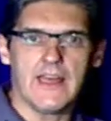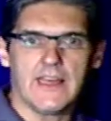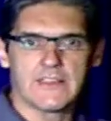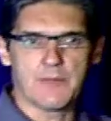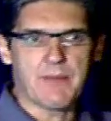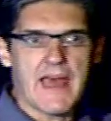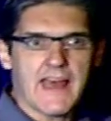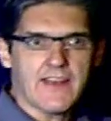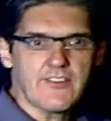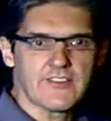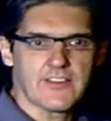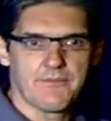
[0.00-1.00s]
uh, the
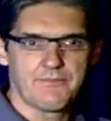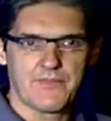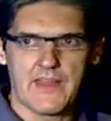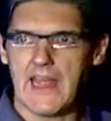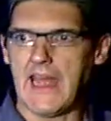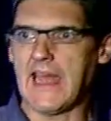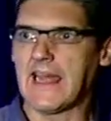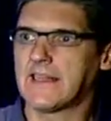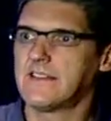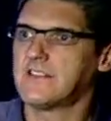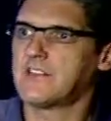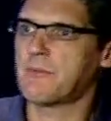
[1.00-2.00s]
past
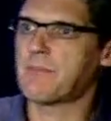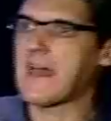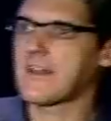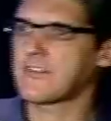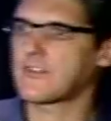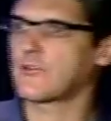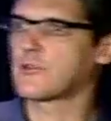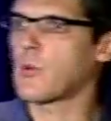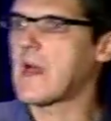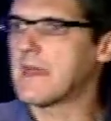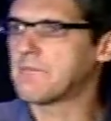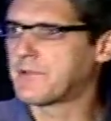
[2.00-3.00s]
and the past of the
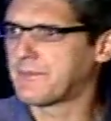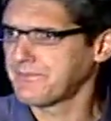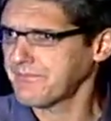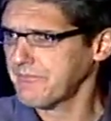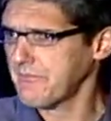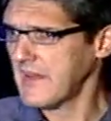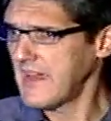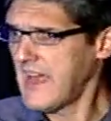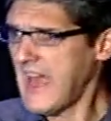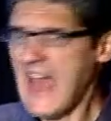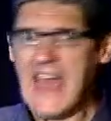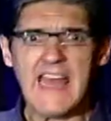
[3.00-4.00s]
web.
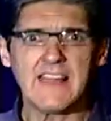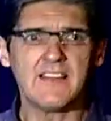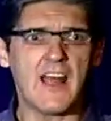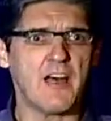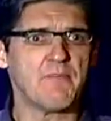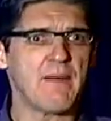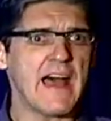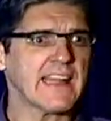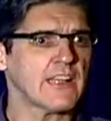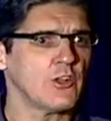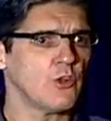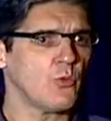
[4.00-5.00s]
And uh,
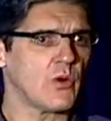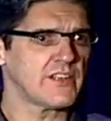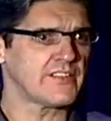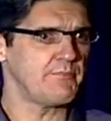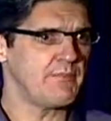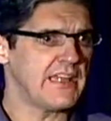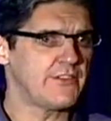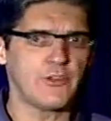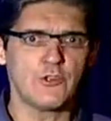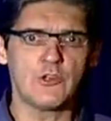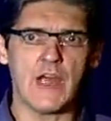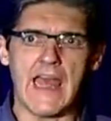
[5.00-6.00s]
Michael wanted me
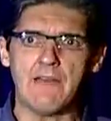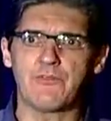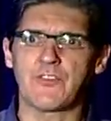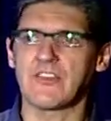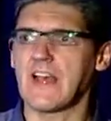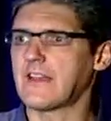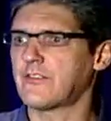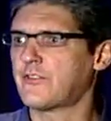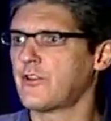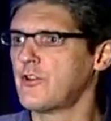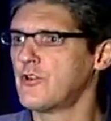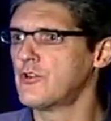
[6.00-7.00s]
to emphasize
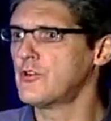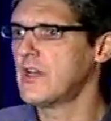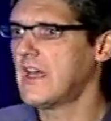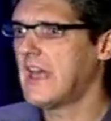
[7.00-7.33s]
to you